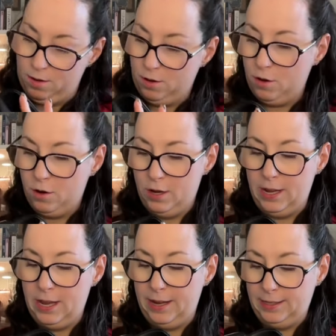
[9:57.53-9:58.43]

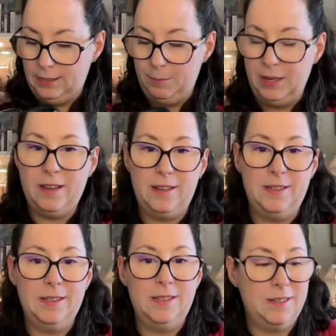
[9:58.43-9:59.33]
card case
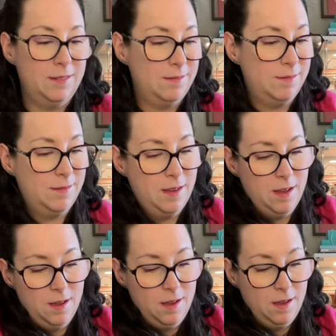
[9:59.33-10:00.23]
because
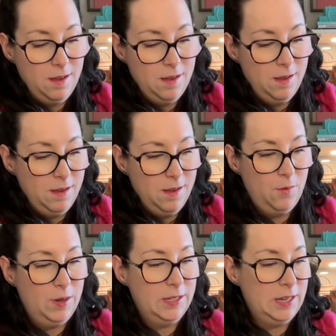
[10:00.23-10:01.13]

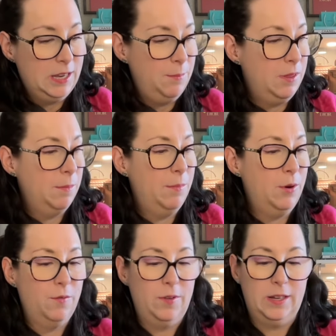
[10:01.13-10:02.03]
I want to keep them
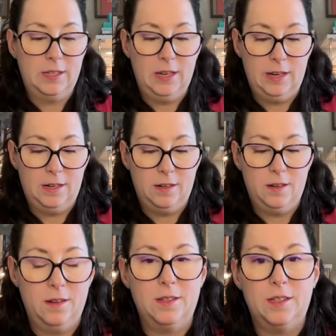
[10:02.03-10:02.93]
perfect and
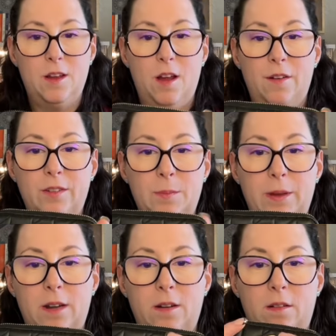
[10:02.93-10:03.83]
soft,
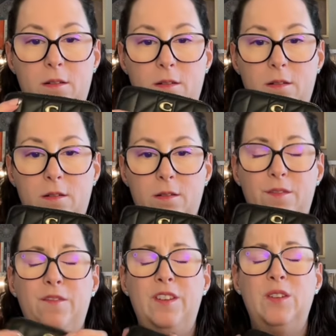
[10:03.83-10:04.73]
but oh,
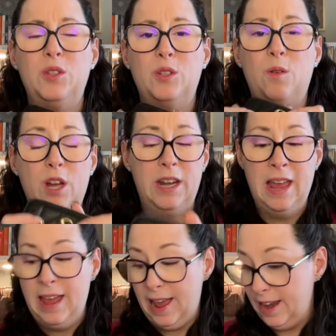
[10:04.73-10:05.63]
feels so good.
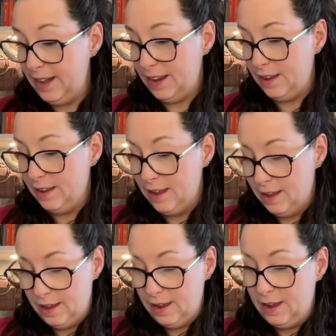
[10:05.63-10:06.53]
And it
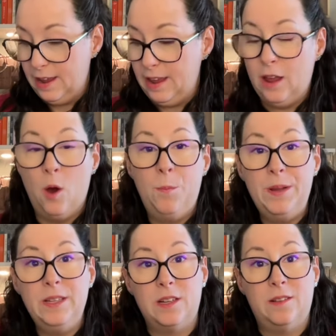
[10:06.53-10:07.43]
it
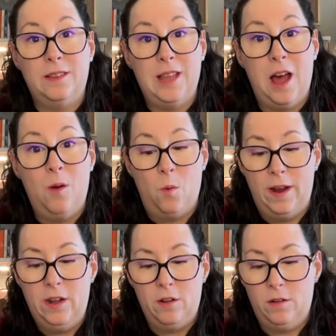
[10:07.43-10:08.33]
opens a lot
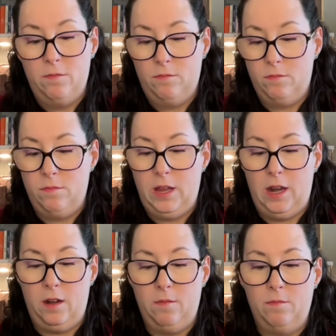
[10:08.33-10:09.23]
wider
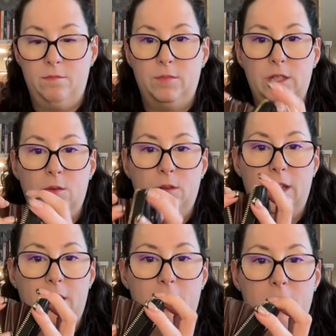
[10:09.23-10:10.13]
than so like